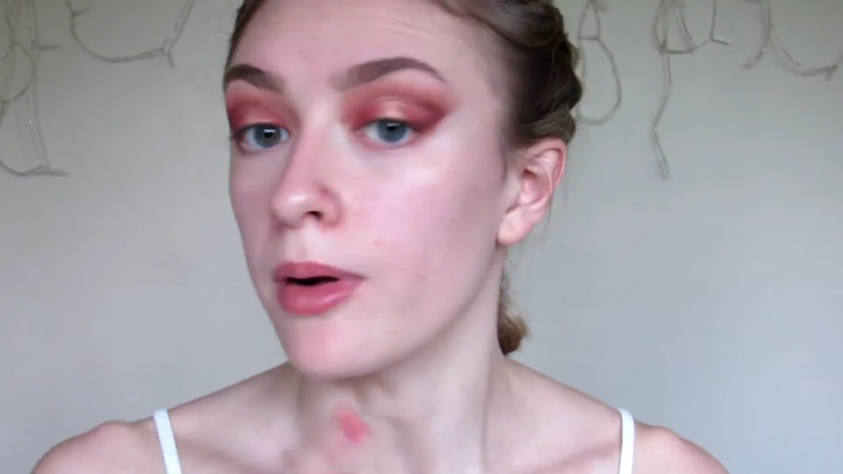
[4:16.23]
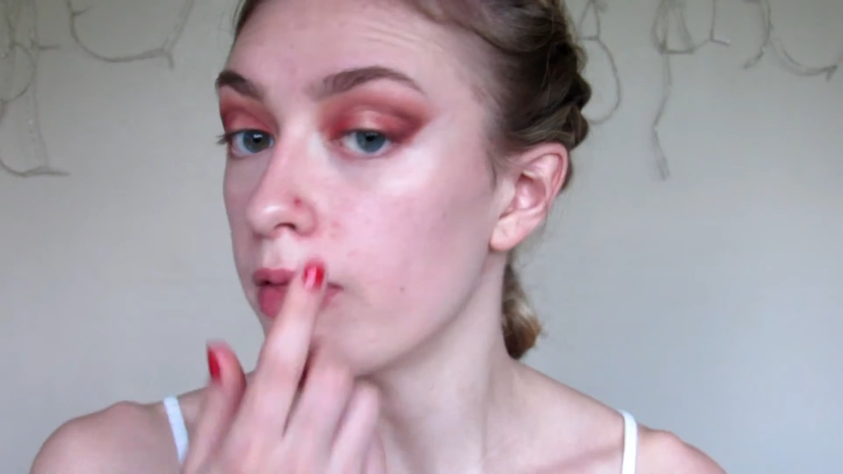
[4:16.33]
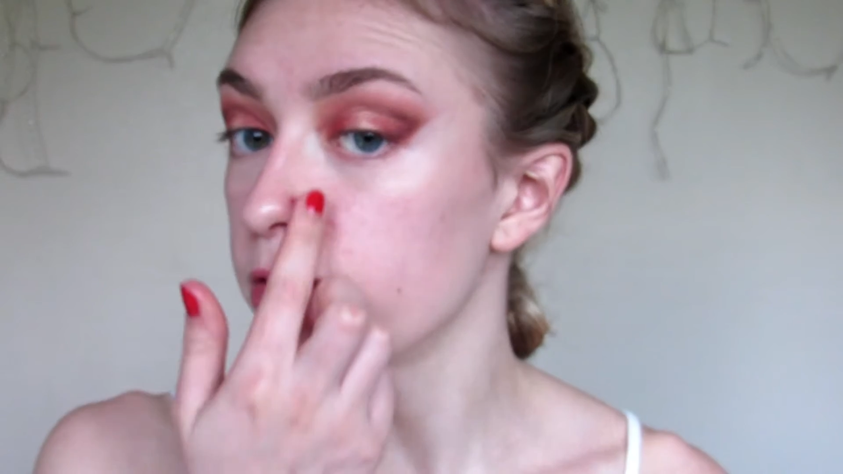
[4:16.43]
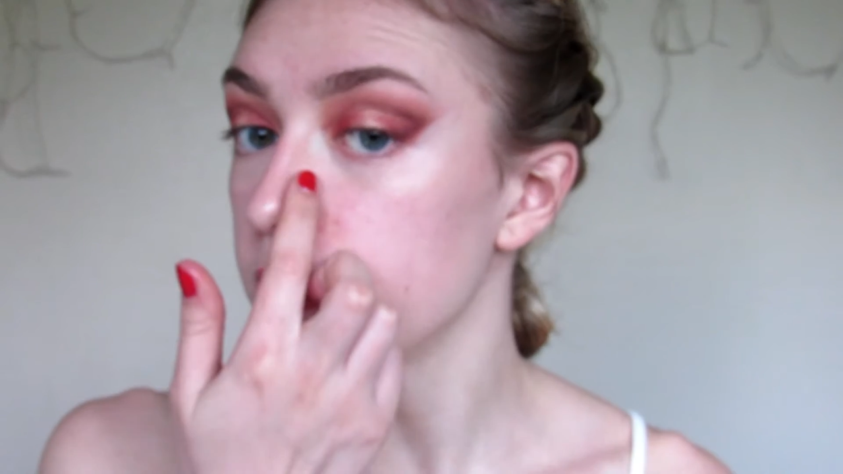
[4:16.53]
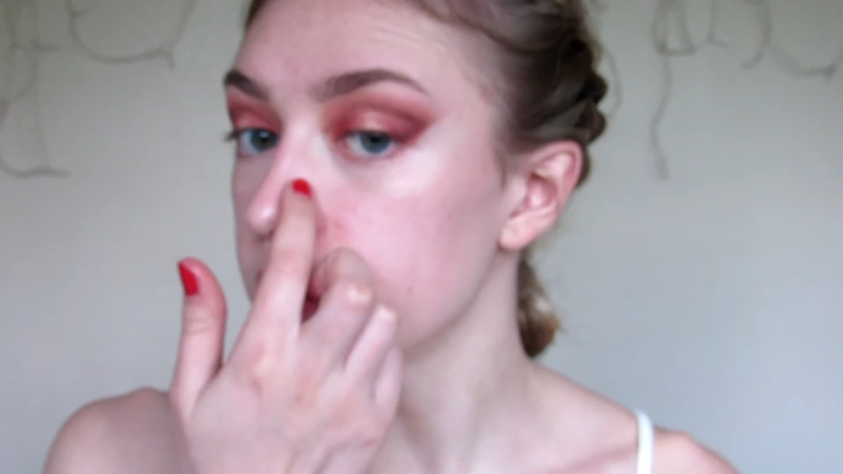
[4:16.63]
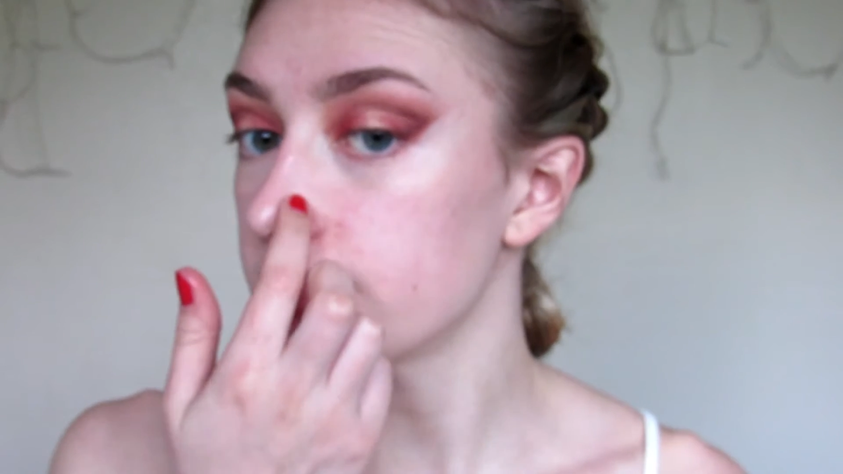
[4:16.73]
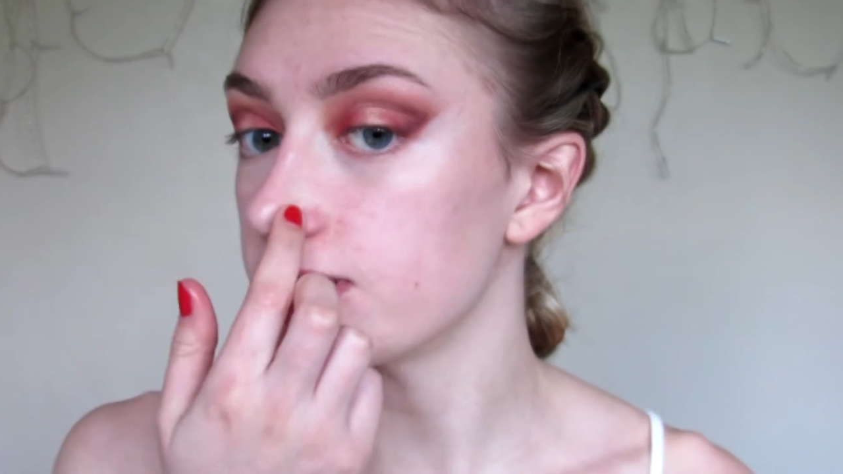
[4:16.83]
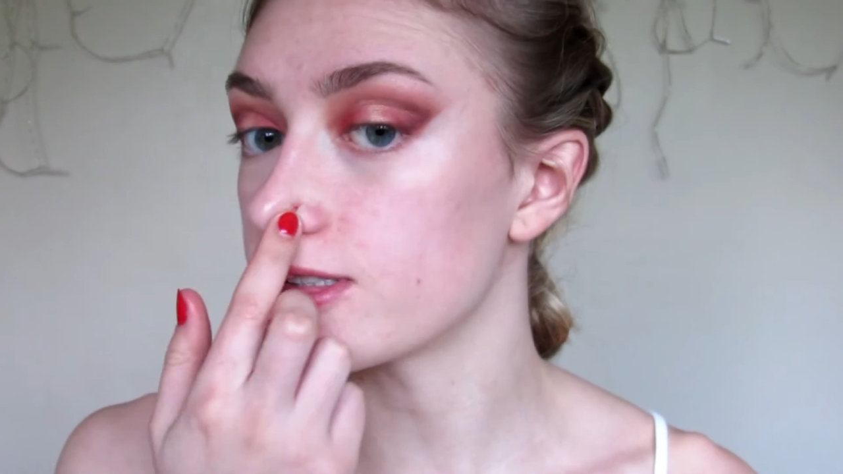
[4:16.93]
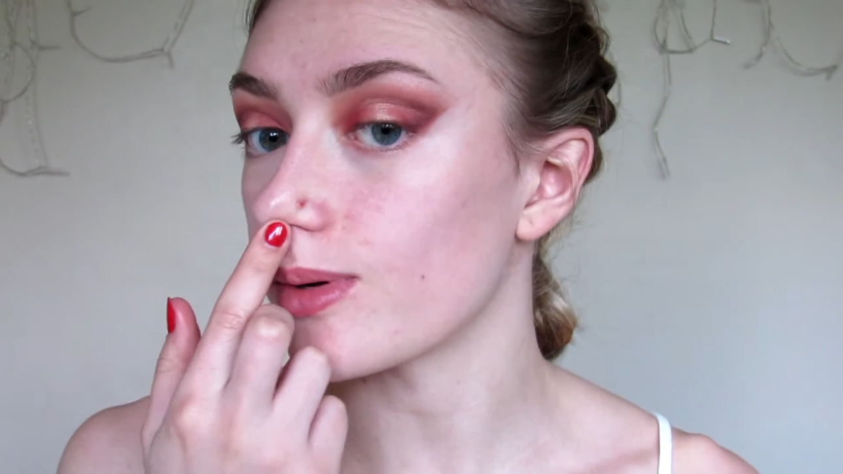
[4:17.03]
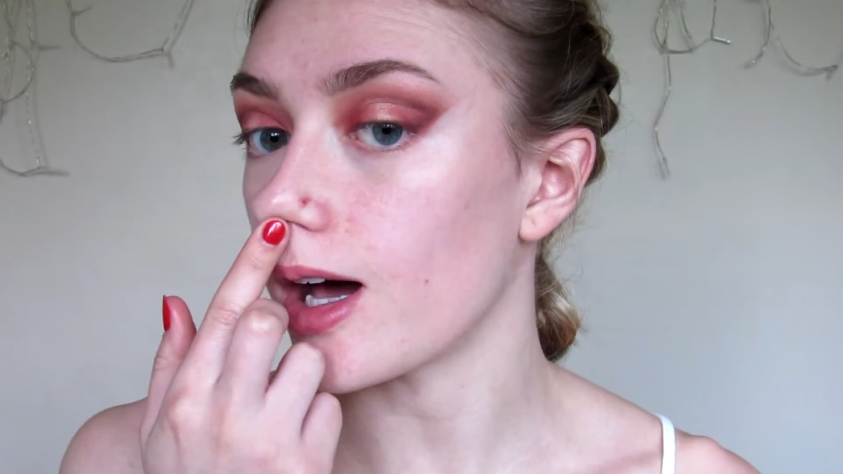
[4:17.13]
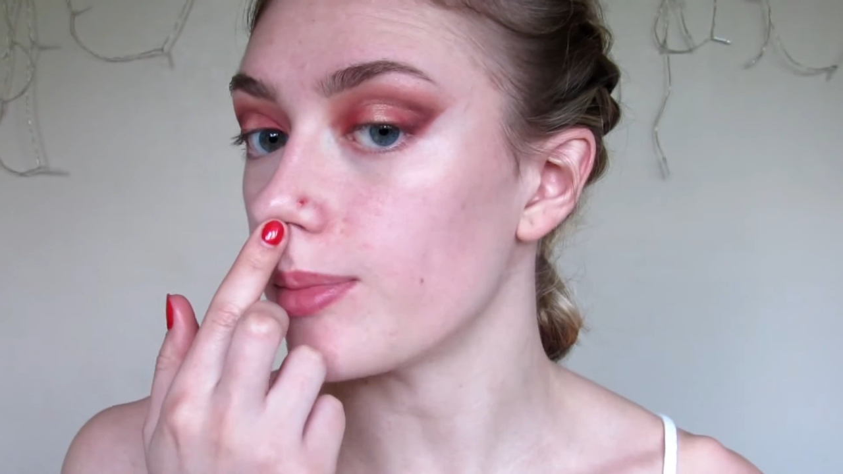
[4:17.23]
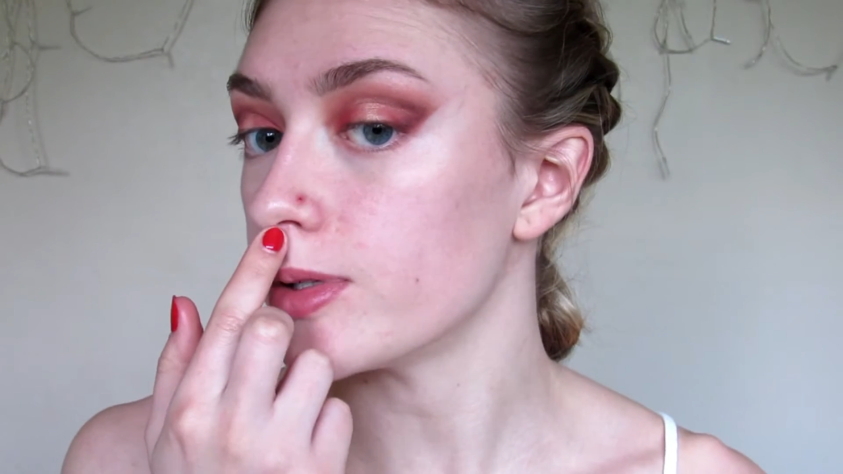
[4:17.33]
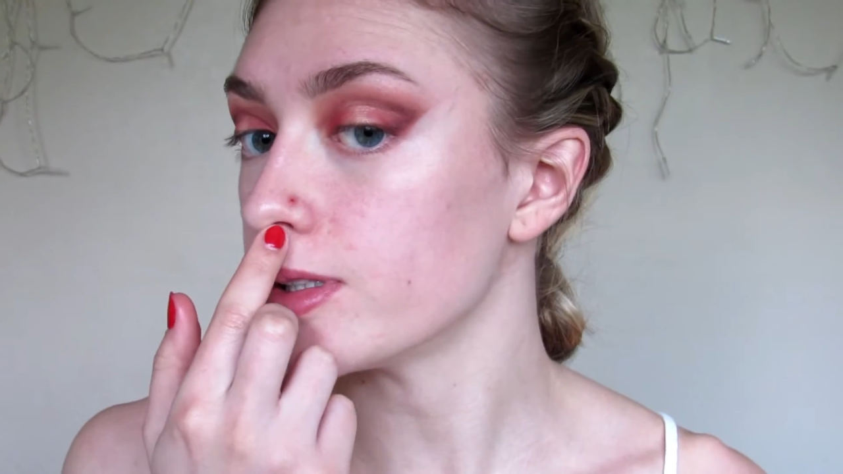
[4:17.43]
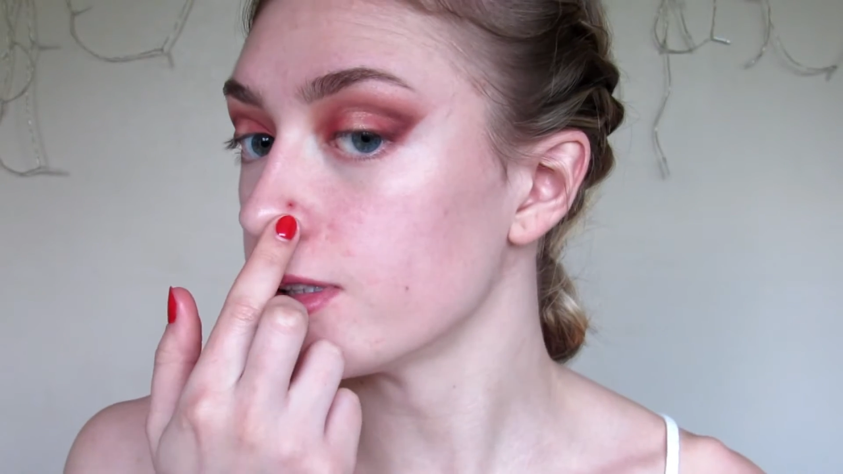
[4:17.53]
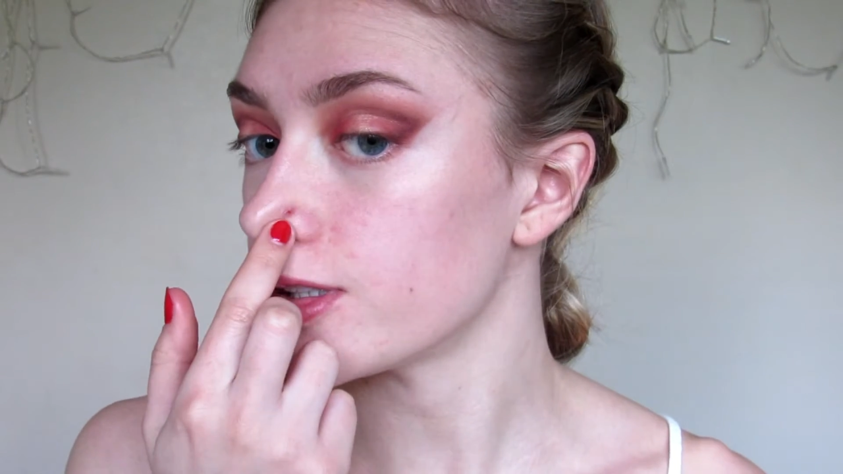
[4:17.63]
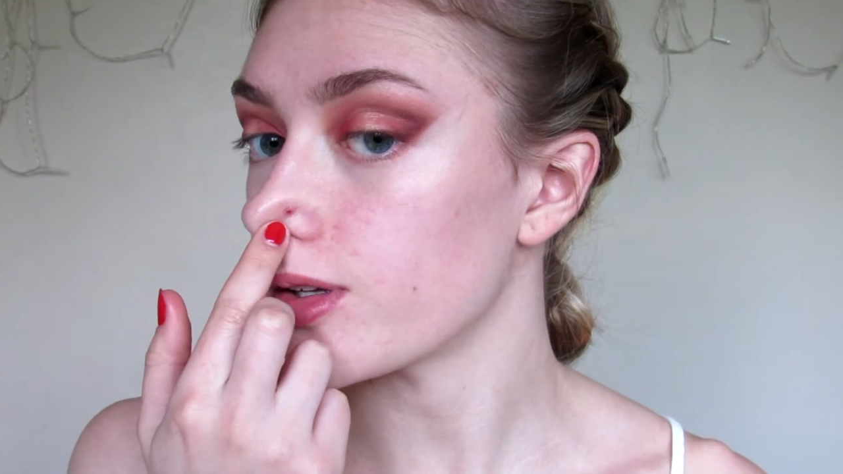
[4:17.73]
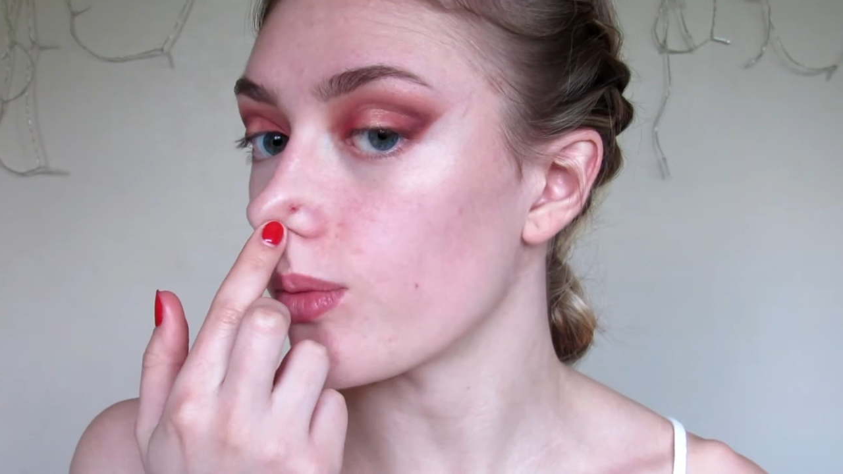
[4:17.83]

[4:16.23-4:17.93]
This is what happens